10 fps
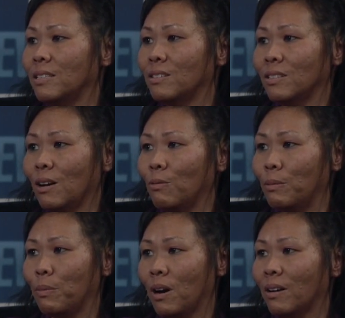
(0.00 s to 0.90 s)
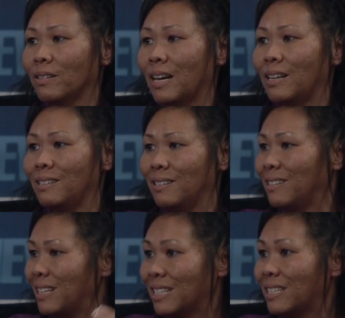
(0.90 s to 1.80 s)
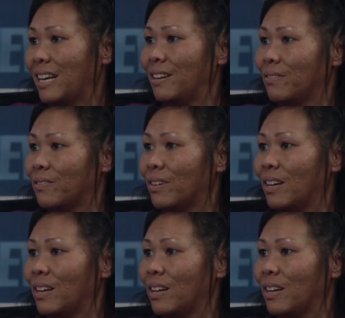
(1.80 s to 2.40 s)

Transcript: There's not one part that is safe.